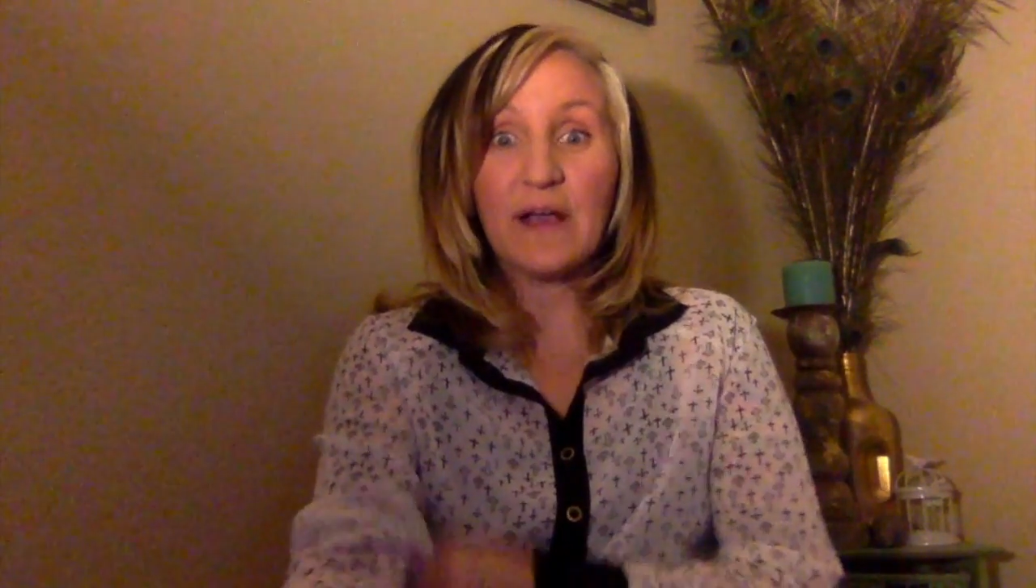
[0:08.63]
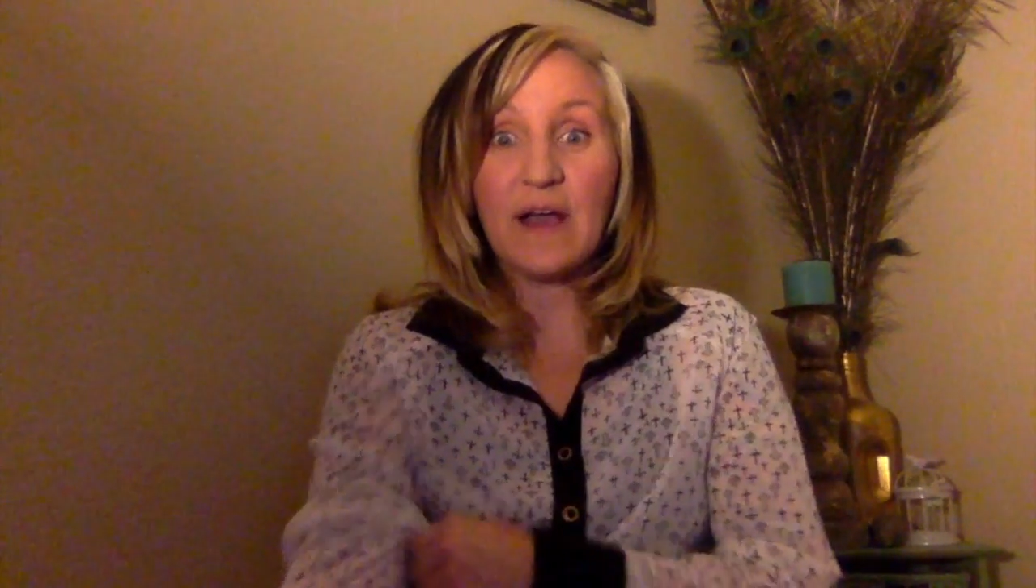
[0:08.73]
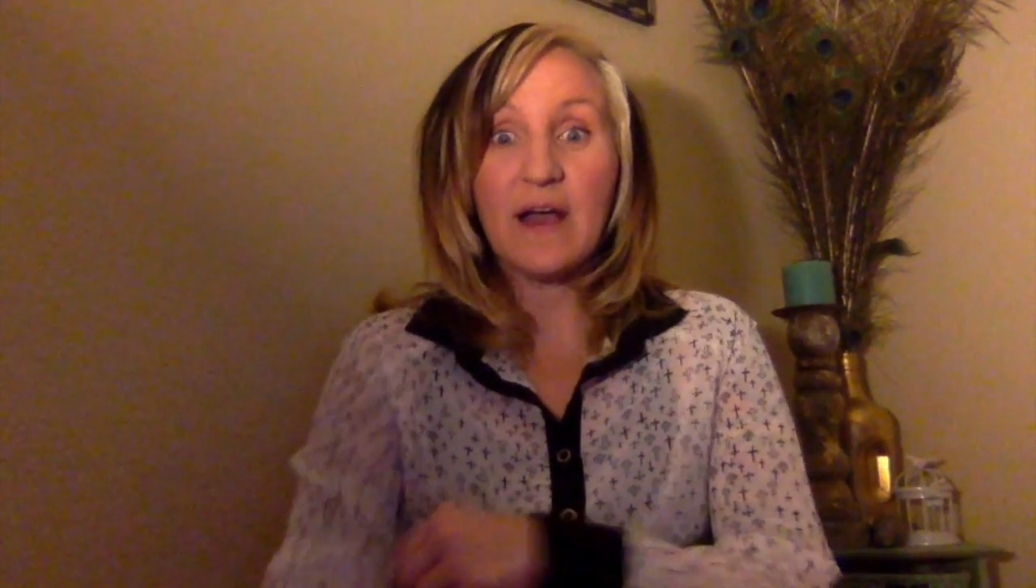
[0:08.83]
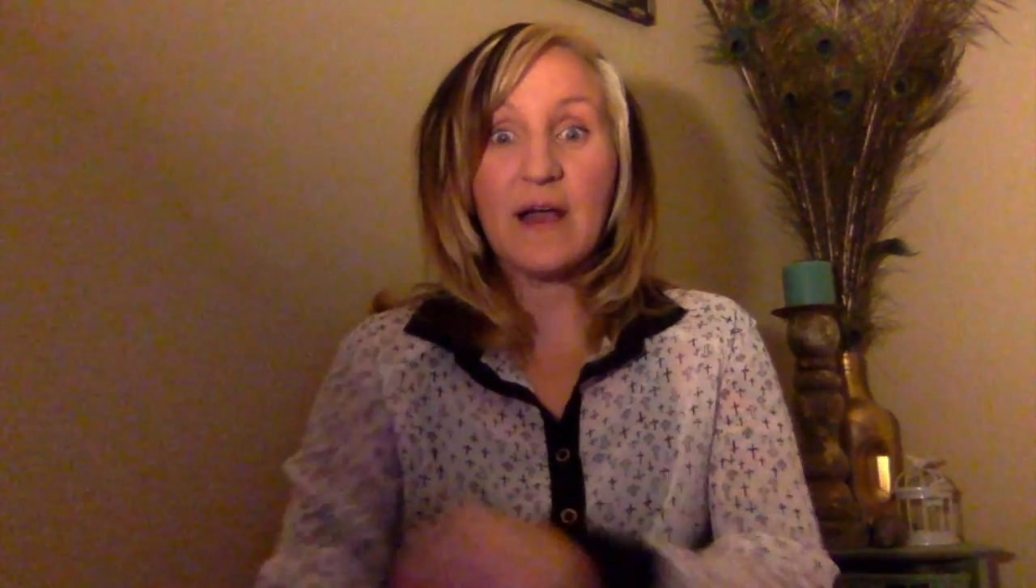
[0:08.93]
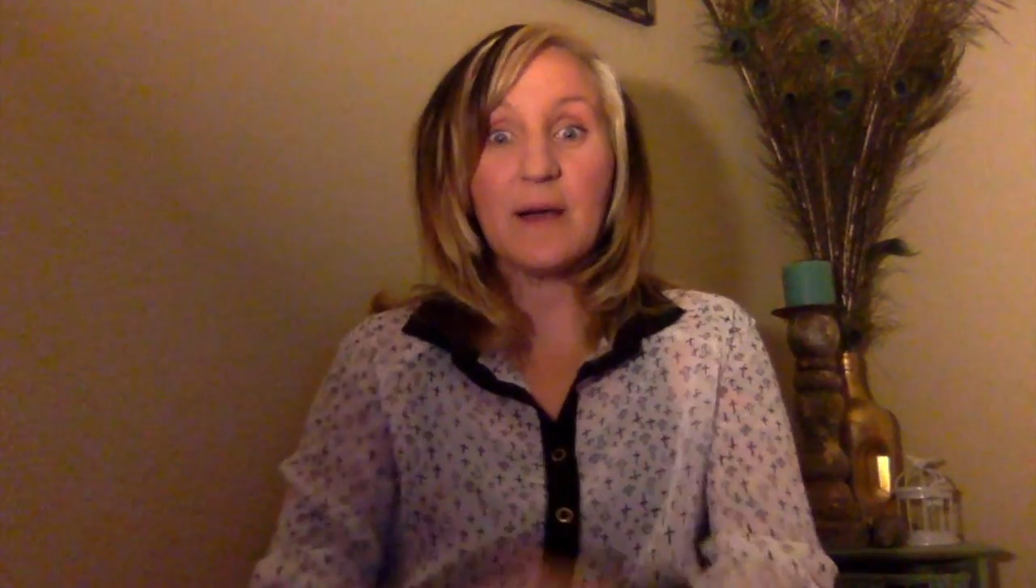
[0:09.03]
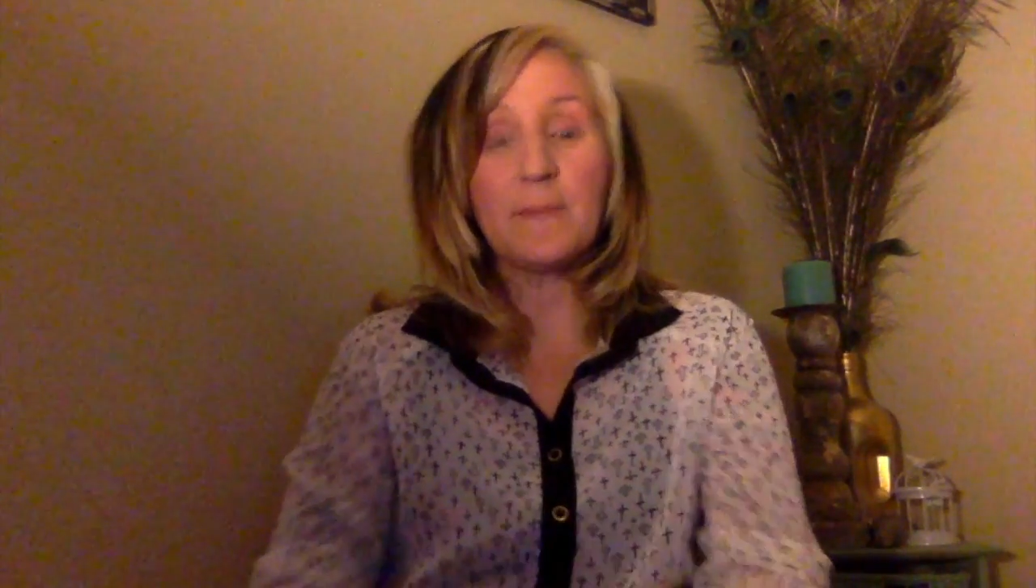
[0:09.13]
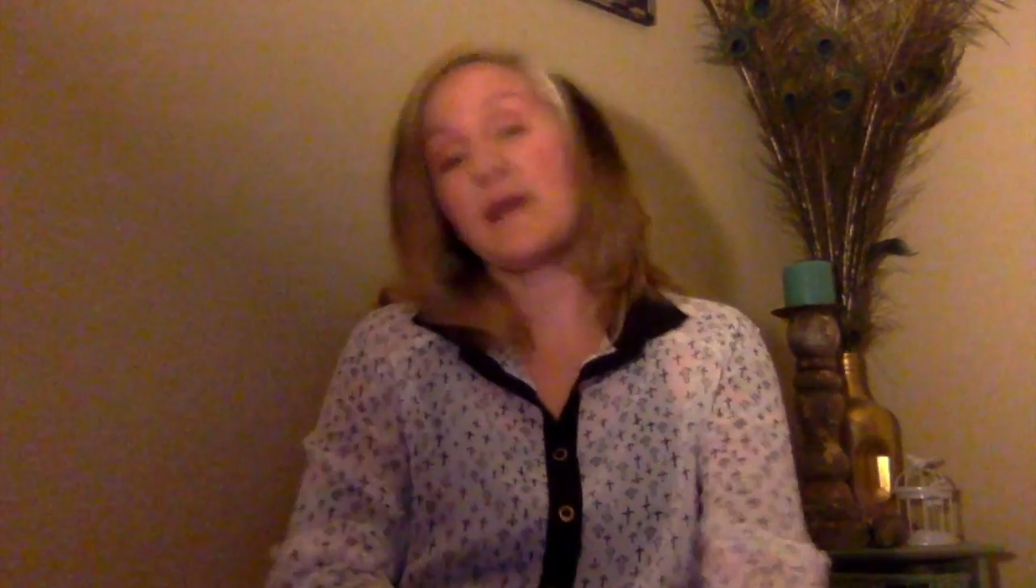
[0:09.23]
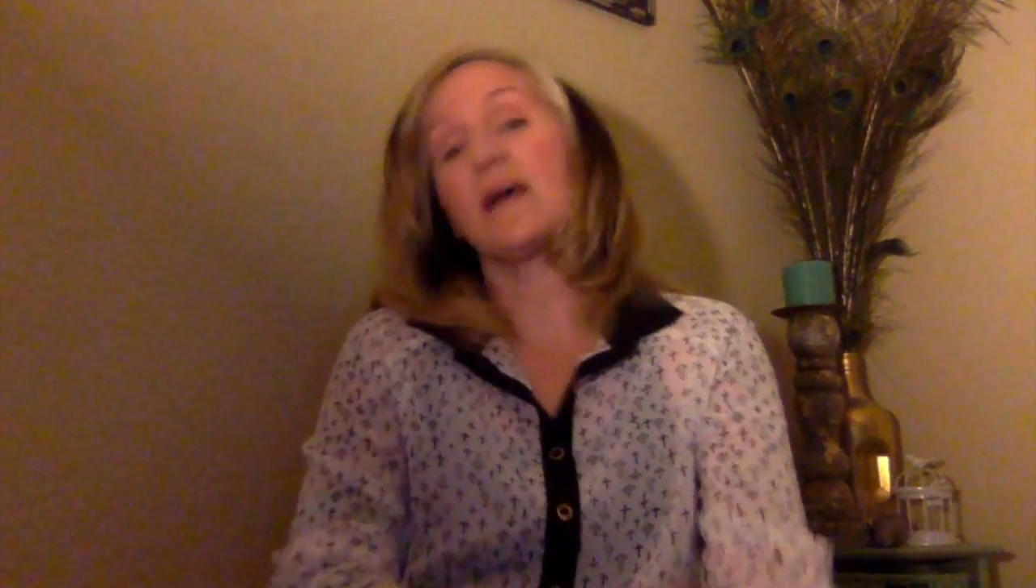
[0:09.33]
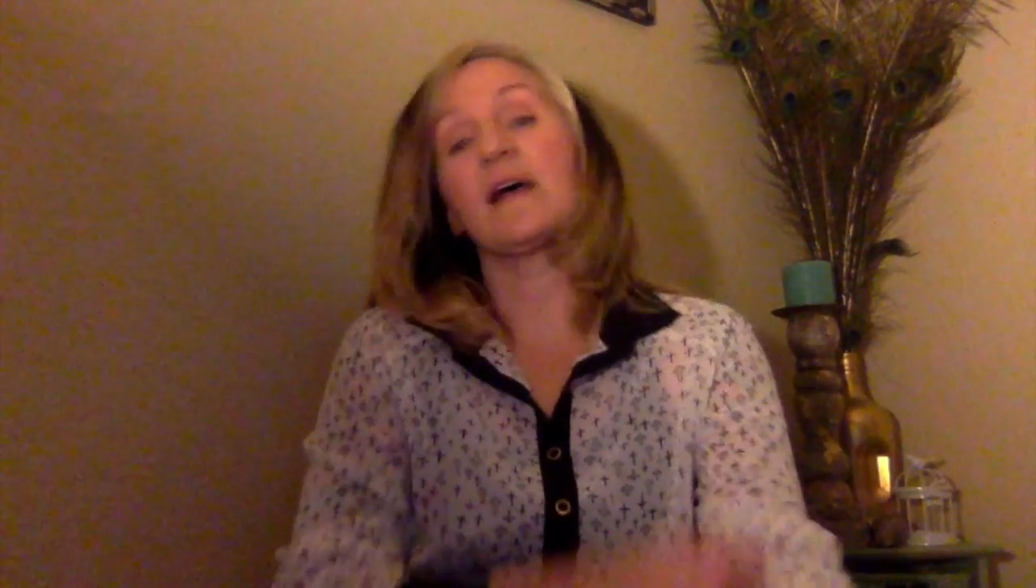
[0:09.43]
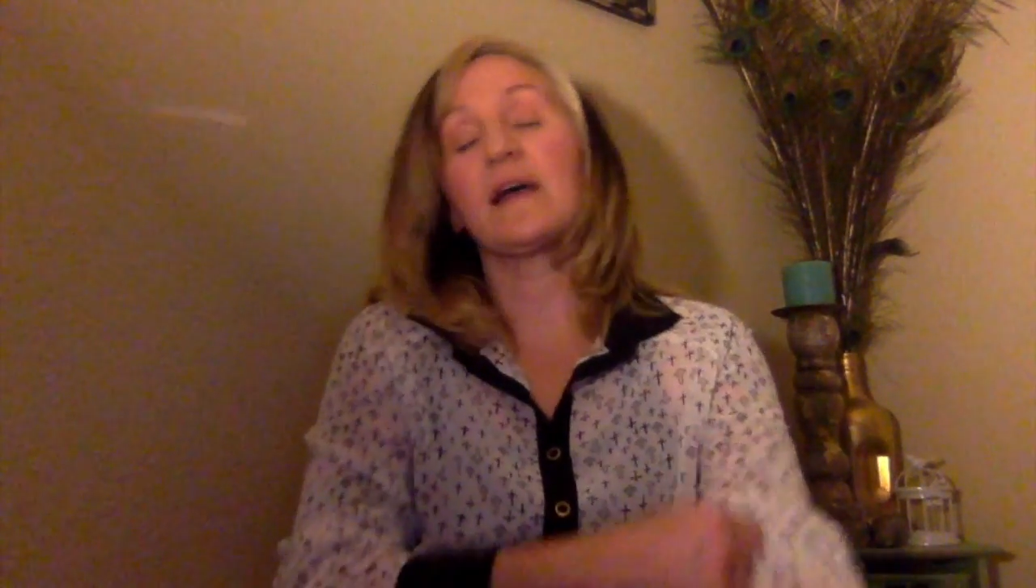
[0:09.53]
up
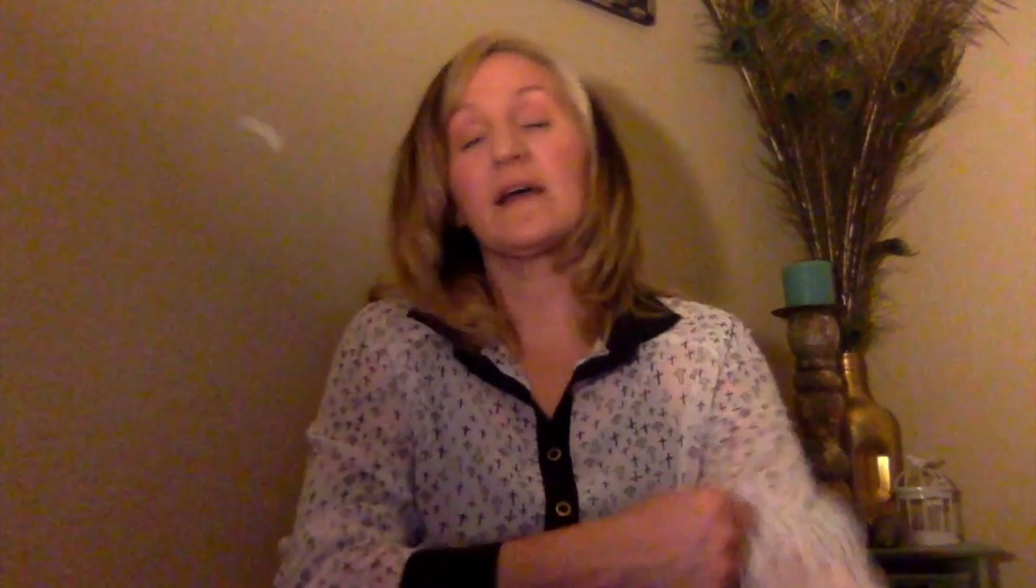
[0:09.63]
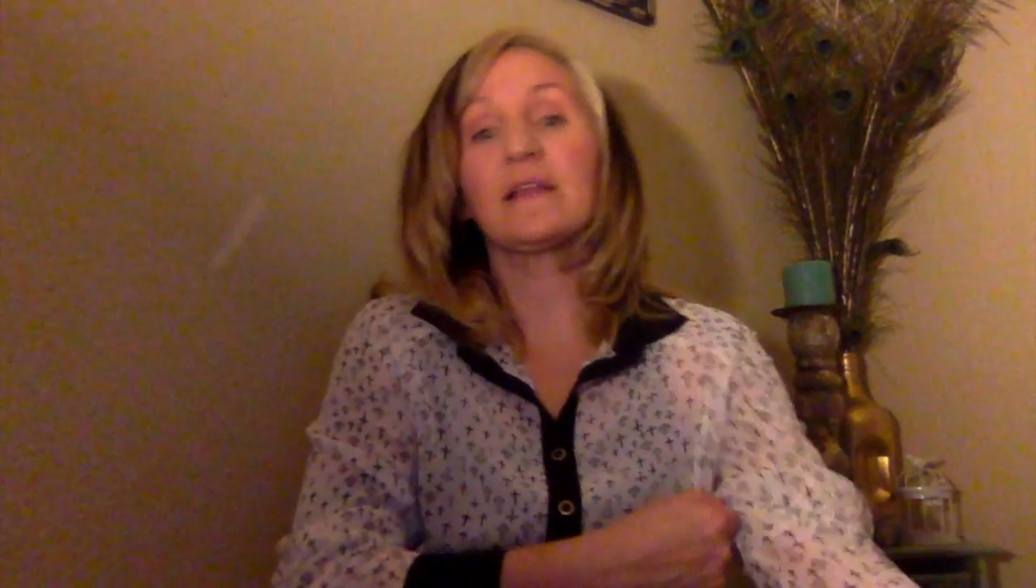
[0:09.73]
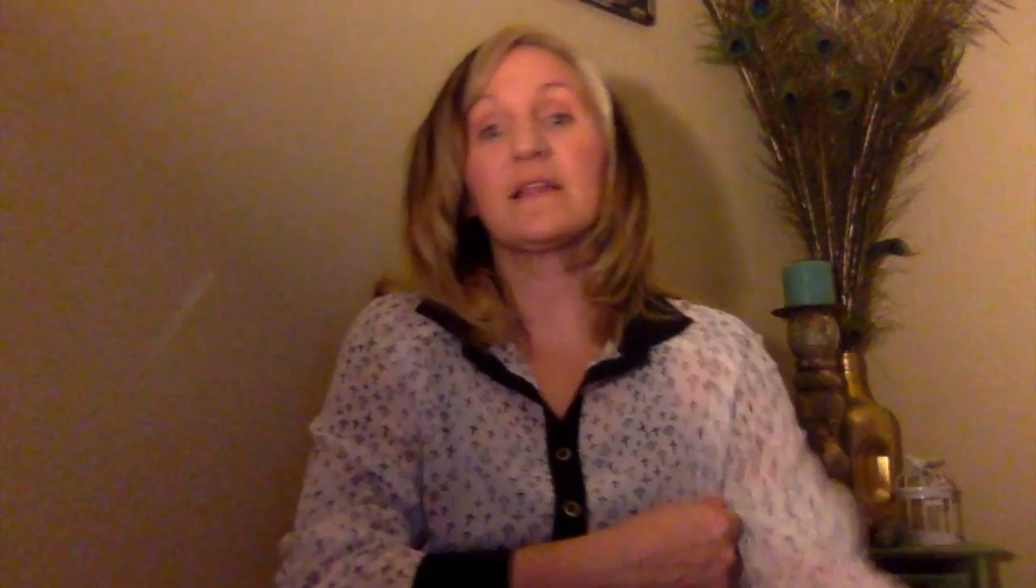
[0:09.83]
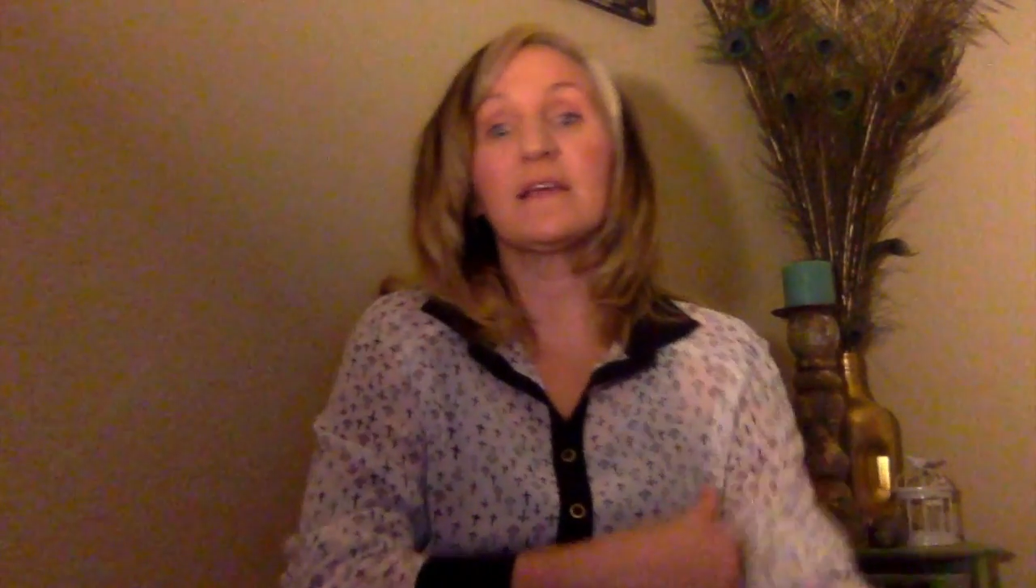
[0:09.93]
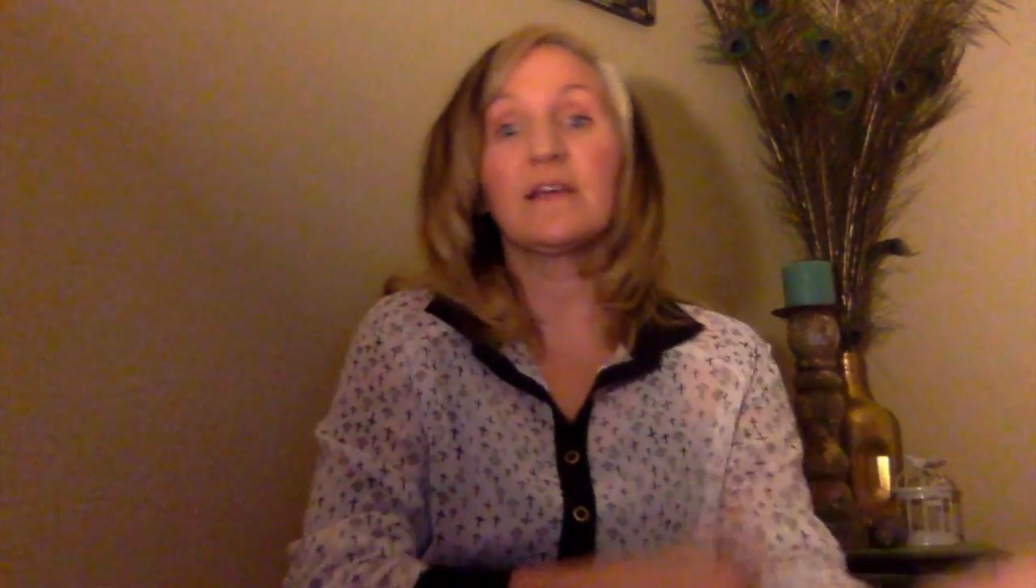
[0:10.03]
and